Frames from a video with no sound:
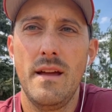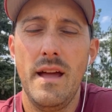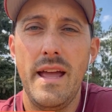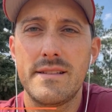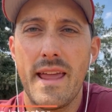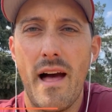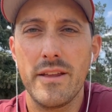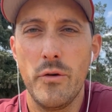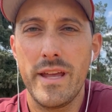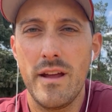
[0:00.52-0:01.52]
Hey, it's Cal
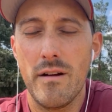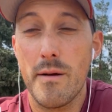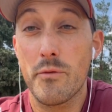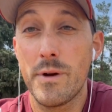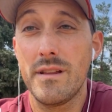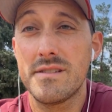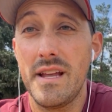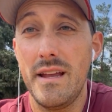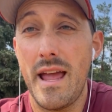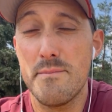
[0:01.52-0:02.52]
Ewing here. I'm a real
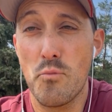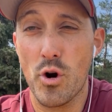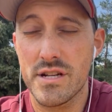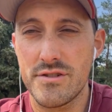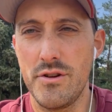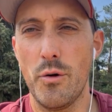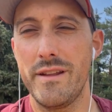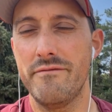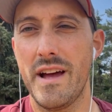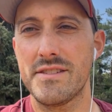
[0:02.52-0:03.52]
estate and mortgage note
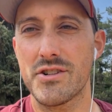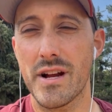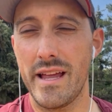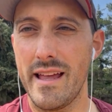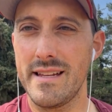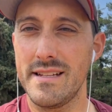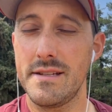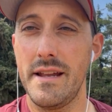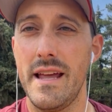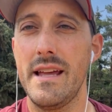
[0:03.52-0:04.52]
investor, and in
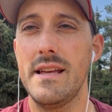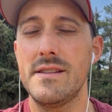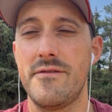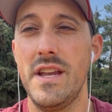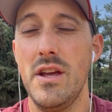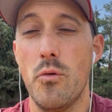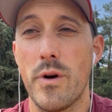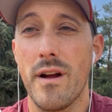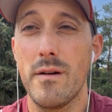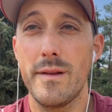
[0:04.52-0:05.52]
today's video
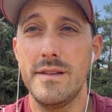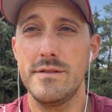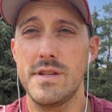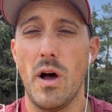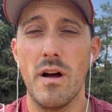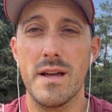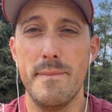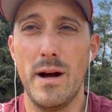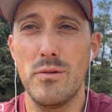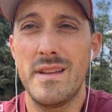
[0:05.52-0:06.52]
we're going to talk
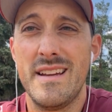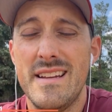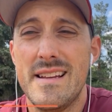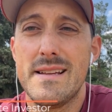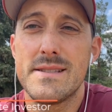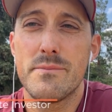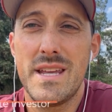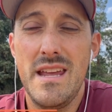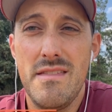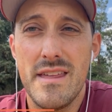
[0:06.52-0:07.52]
about some
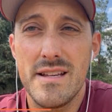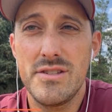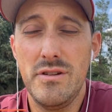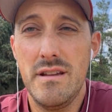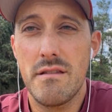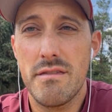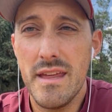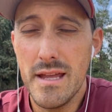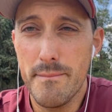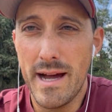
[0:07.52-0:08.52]
key things you need to
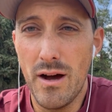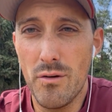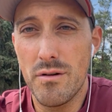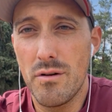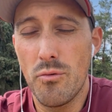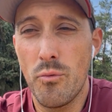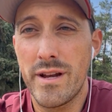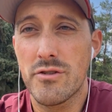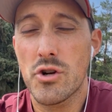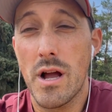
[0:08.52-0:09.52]
think about when
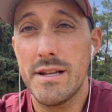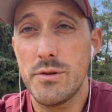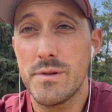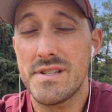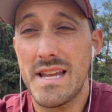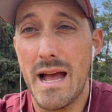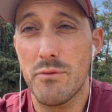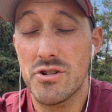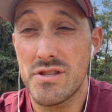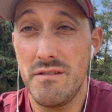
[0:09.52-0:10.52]
you're trying to
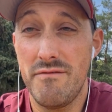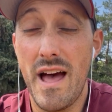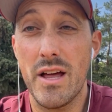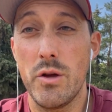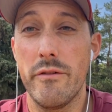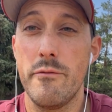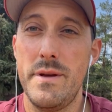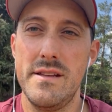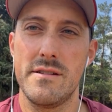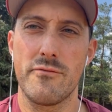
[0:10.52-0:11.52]
establish the value of a
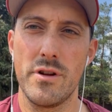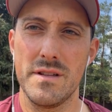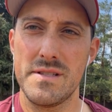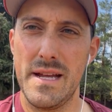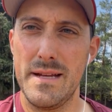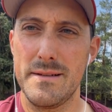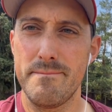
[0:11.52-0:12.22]
piece of real estate.